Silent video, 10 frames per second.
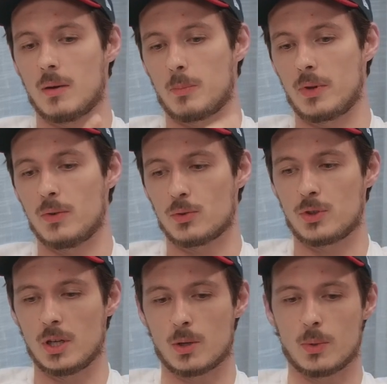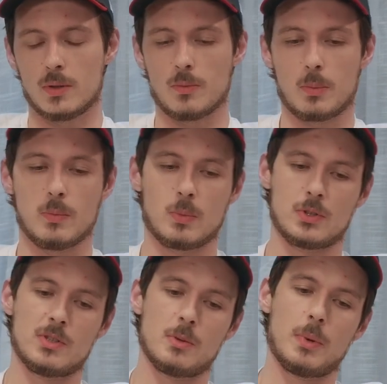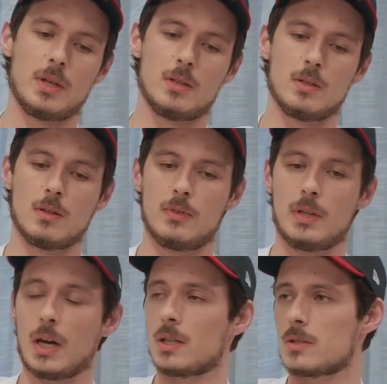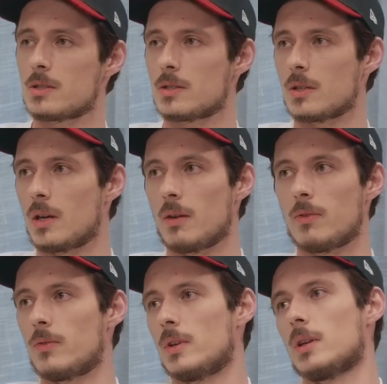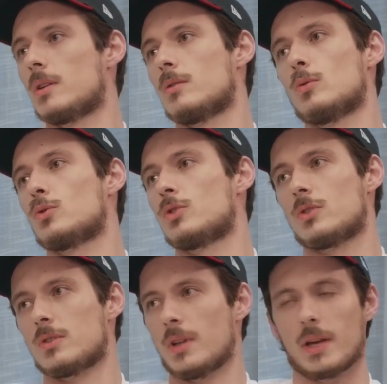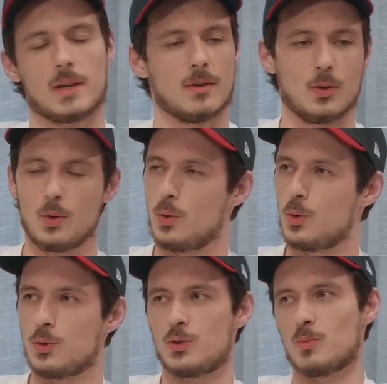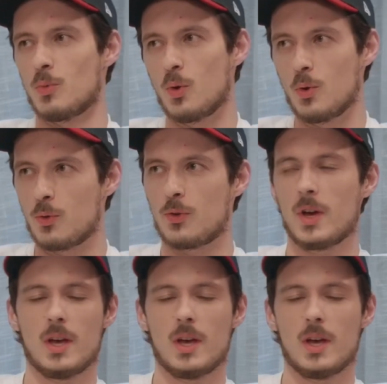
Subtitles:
previous year when participated in afiliados, everything looks like good, smooth,